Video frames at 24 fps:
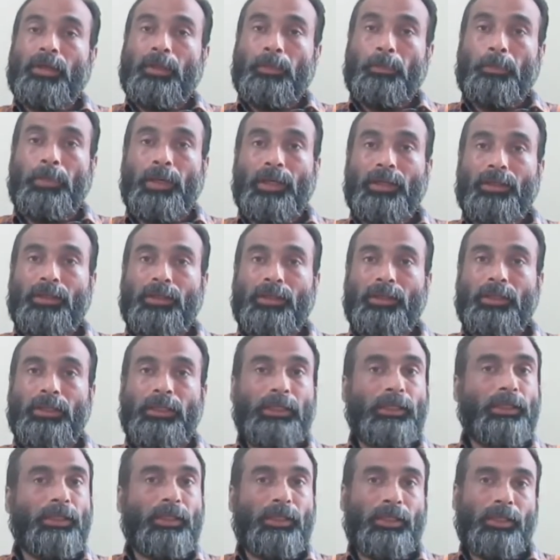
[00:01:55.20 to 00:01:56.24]
But
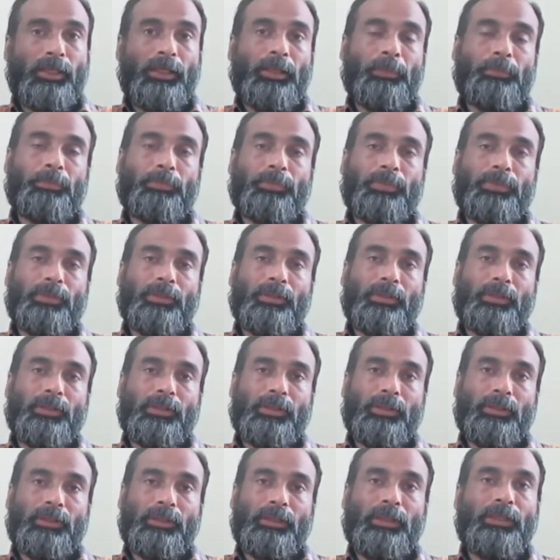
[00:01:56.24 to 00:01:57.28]
in heap,
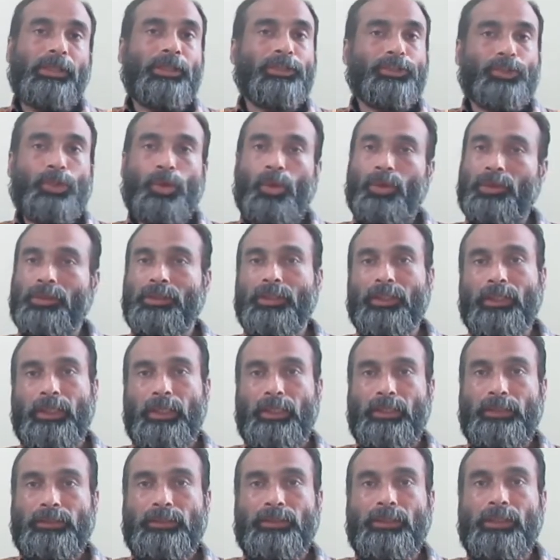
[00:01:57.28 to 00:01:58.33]
it is not the
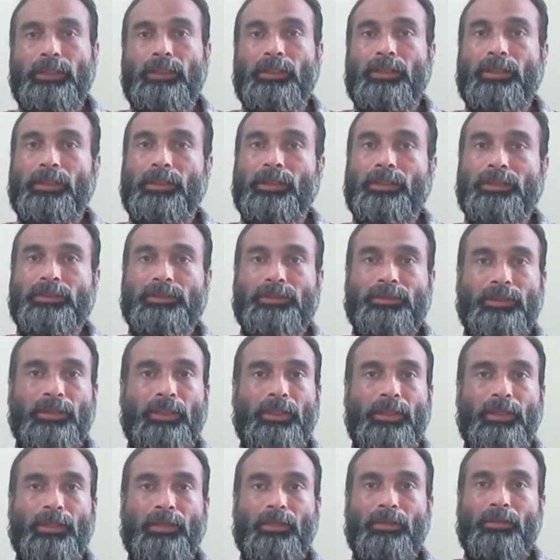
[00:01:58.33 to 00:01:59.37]
case. It
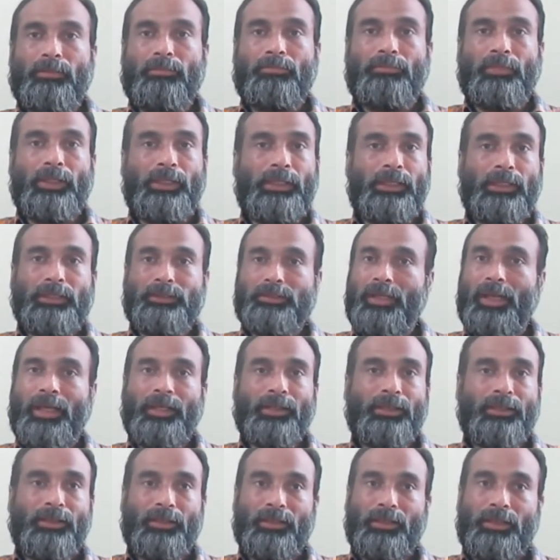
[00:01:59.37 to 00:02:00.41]
is
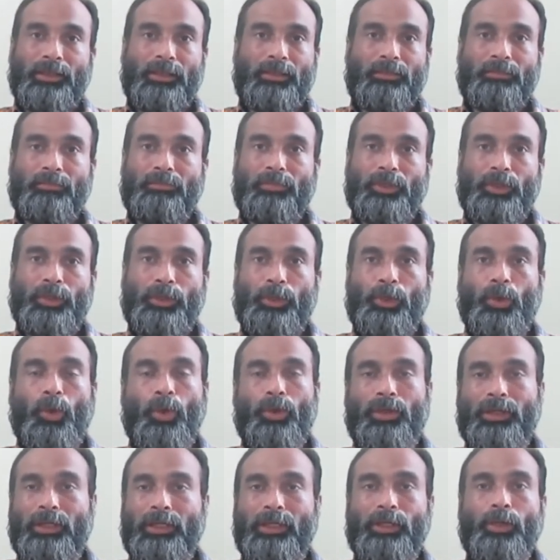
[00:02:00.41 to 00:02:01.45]
like
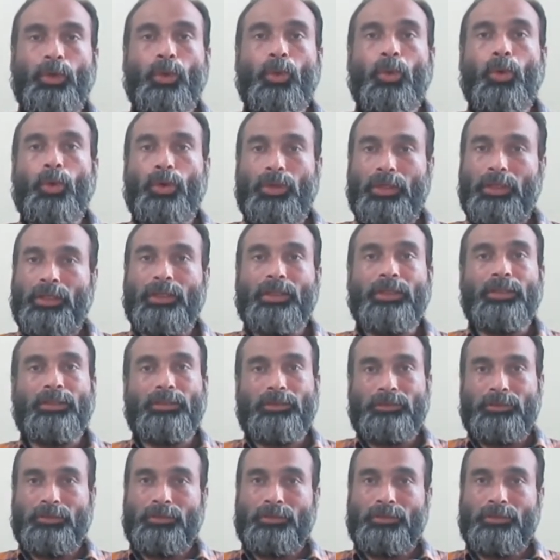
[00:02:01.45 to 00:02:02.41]
not in an ordered